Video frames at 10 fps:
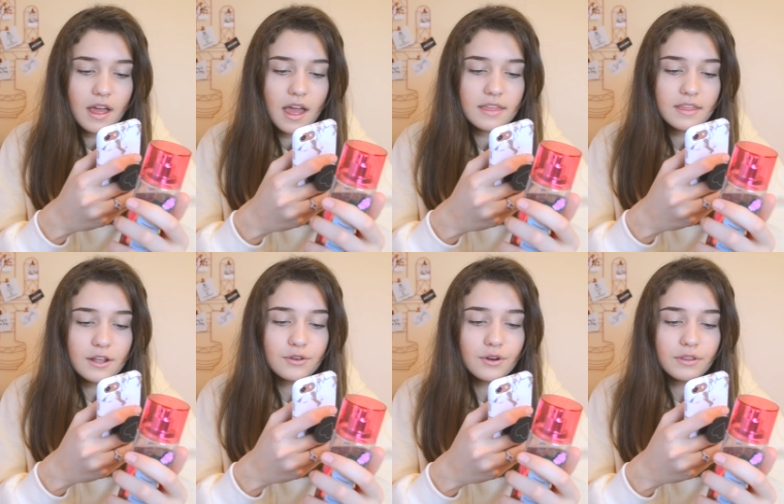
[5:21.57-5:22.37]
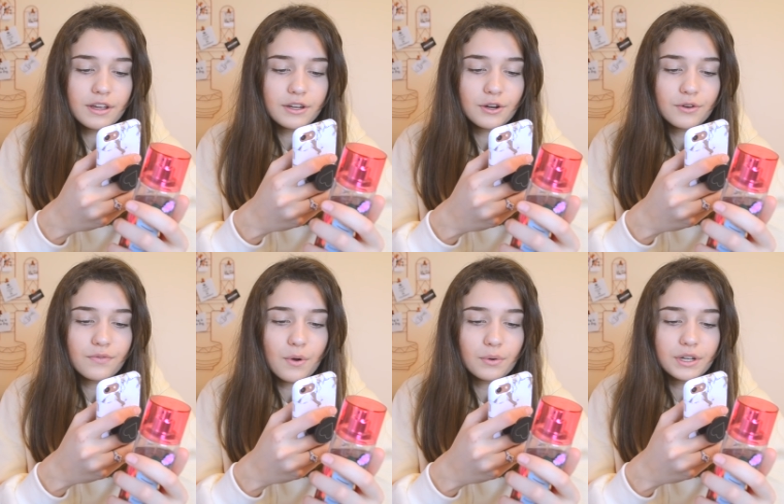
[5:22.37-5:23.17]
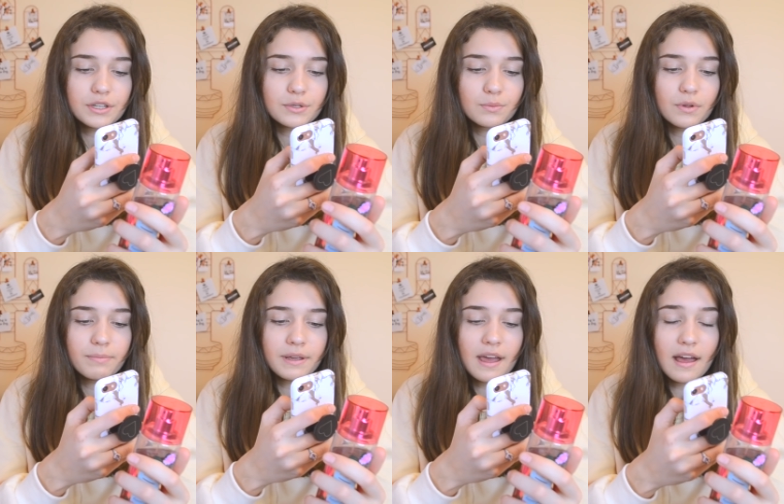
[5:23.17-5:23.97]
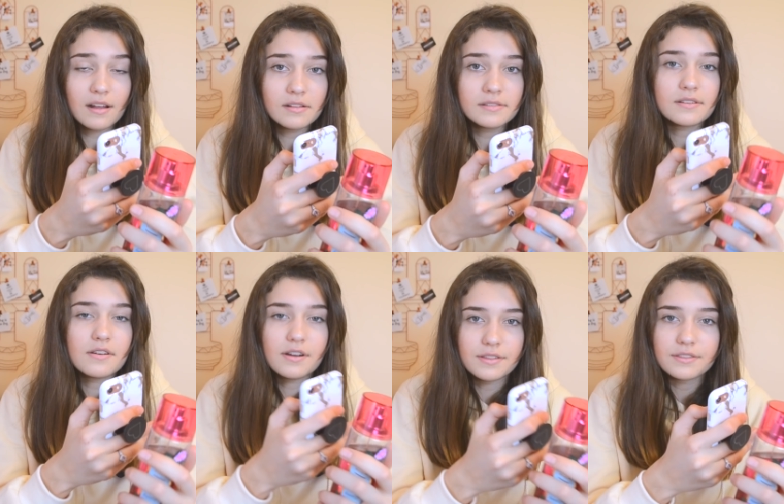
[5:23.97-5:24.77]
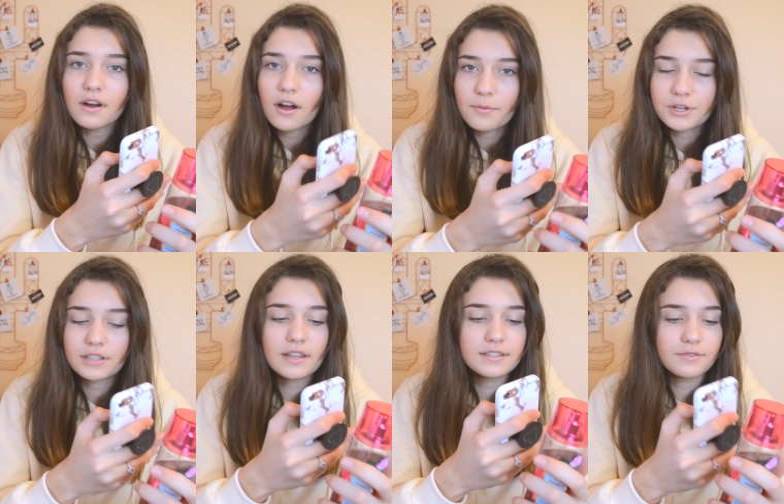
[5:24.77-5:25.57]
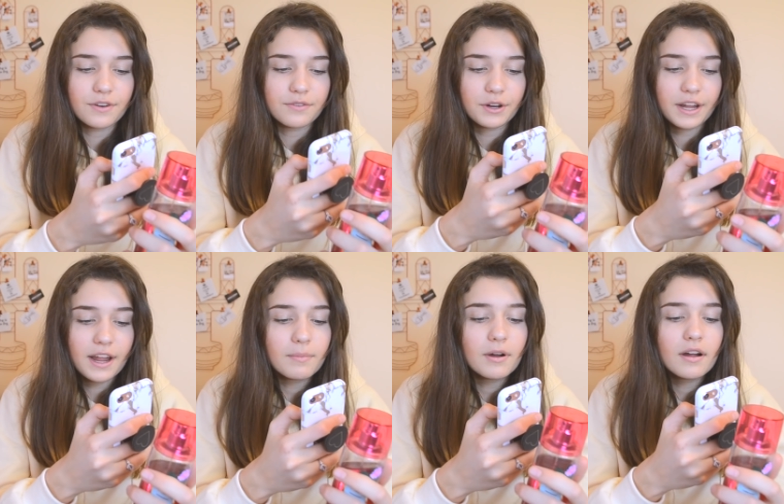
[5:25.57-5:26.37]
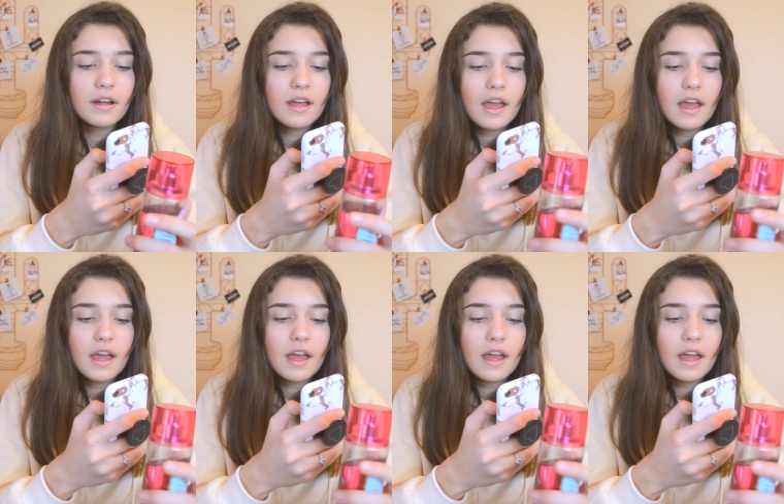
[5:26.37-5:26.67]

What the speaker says: and then you know that your focus will be held on the object that's in front of your camera.